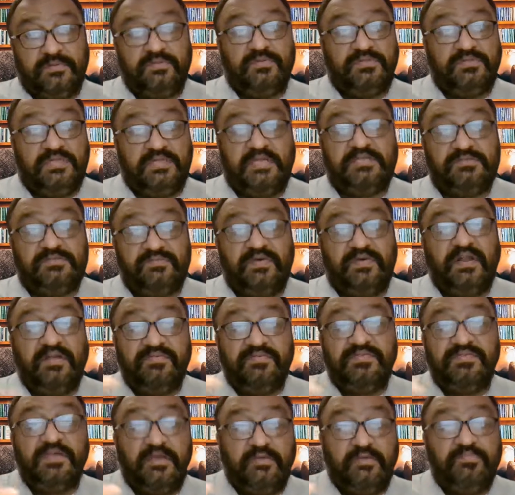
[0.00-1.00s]
So that's one
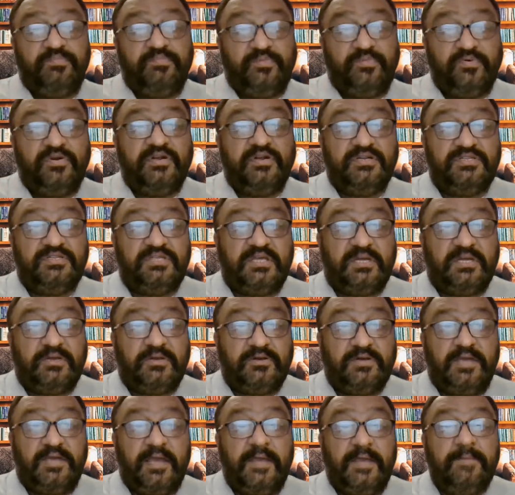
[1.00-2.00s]
of the important
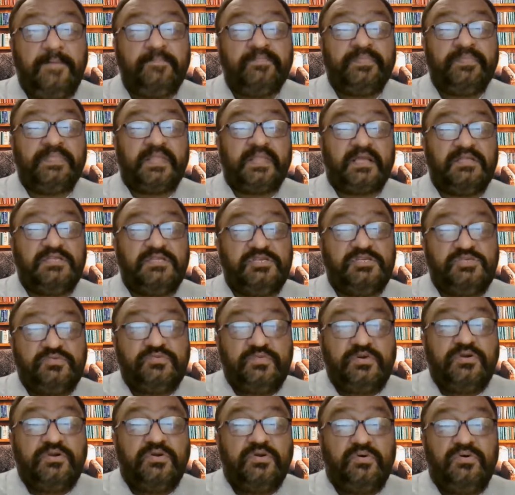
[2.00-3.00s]
thing. Okay, this
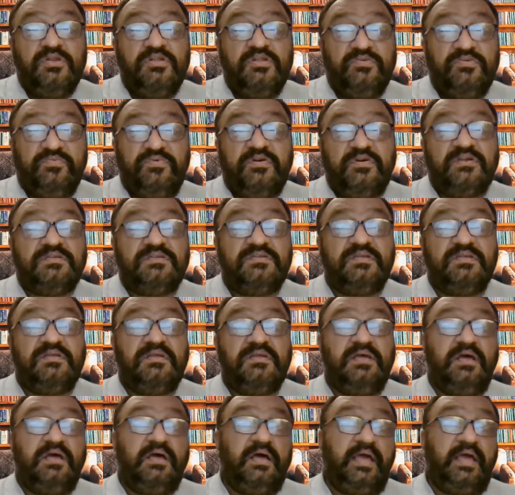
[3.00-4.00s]
word only work
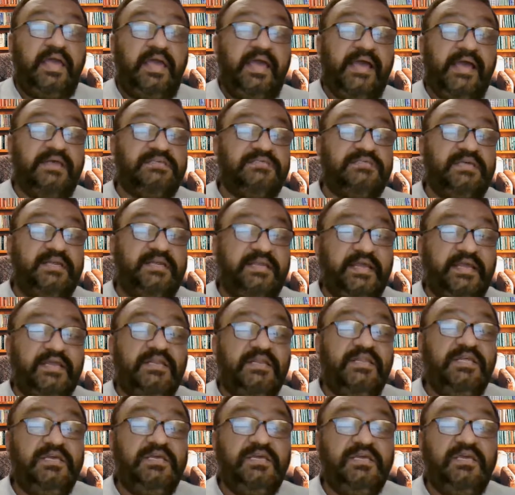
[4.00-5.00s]
as a
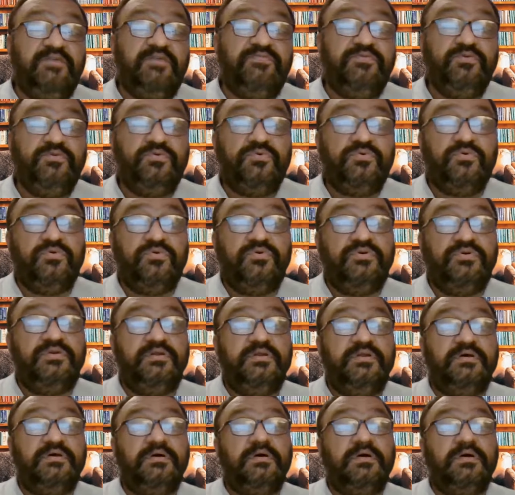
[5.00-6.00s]
technique if you could